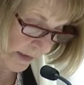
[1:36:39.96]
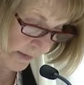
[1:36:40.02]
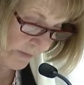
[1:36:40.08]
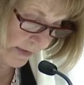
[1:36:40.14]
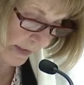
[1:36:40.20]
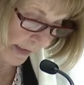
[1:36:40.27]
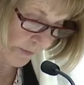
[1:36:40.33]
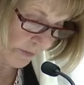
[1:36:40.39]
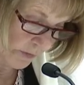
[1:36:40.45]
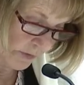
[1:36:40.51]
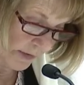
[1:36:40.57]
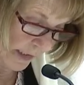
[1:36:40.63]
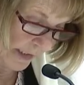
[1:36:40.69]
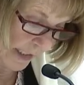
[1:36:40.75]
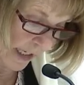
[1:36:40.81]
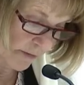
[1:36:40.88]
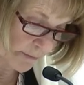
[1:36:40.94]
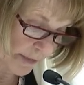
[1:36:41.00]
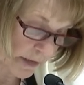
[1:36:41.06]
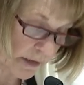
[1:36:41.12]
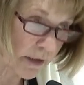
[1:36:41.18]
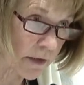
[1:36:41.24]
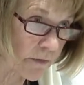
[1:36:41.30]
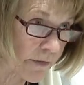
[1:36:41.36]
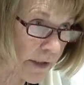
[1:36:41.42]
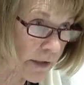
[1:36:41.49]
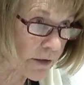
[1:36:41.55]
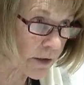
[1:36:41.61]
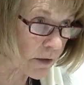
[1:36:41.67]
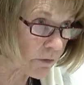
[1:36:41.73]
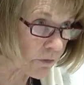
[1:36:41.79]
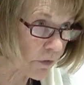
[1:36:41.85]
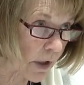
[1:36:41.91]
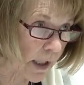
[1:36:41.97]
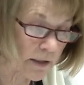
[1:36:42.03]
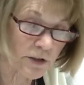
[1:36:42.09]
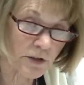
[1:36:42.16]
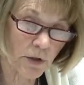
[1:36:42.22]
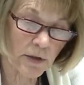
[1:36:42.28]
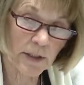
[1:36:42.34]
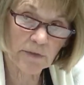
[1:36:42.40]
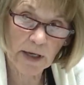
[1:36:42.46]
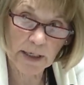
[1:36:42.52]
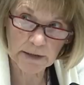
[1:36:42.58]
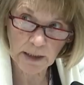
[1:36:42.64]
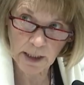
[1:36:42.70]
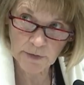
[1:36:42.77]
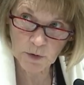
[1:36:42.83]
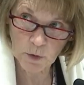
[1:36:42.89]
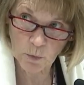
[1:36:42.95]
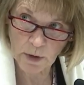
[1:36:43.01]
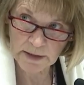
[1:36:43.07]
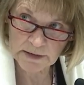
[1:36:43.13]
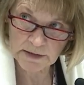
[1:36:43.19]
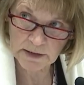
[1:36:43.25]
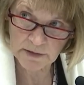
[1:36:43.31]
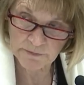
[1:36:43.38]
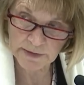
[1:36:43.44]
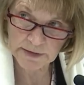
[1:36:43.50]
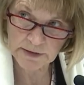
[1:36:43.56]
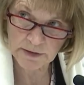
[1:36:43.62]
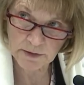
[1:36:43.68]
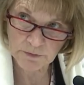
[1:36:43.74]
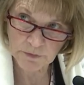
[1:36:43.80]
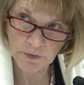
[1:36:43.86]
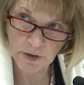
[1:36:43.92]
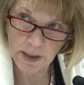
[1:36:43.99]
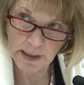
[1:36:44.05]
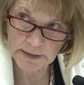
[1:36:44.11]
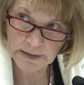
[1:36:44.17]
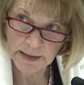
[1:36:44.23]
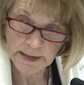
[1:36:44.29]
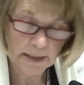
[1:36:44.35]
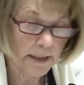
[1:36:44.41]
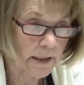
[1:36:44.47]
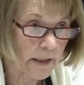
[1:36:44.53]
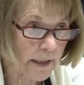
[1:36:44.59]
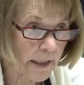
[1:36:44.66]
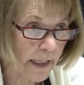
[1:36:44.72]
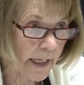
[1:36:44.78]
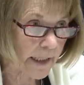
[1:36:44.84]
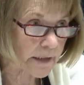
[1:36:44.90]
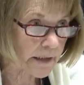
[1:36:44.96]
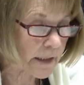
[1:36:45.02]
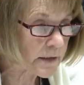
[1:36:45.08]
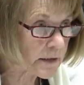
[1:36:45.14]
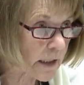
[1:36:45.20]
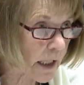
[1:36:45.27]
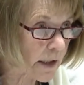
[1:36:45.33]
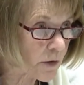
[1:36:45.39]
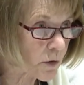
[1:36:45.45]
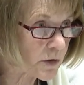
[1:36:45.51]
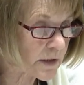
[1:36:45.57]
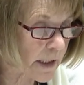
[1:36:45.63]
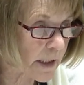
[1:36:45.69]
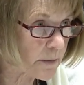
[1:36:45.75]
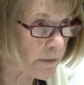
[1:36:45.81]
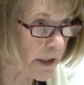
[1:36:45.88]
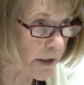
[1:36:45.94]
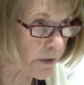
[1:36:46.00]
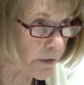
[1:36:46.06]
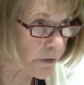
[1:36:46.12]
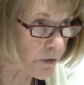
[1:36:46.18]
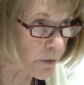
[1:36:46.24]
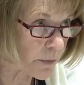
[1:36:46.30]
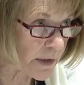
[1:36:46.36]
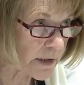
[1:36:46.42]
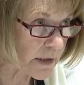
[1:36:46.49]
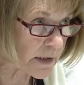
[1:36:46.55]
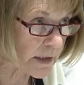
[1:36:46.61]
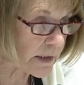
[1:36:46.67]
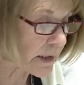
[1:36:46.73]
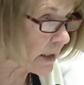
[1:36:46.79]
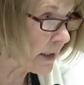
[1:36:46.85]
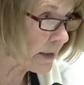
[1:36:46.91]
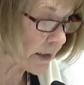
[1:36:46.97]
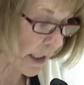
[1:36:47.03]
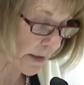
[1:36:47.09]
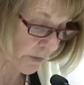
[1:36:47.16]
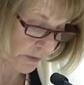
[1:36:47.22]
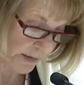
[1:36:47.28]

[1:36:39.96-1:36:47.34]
of centers that have been convicted of fraud. So they've had other ones convicted of fraud, and they saw those same characteristics in these other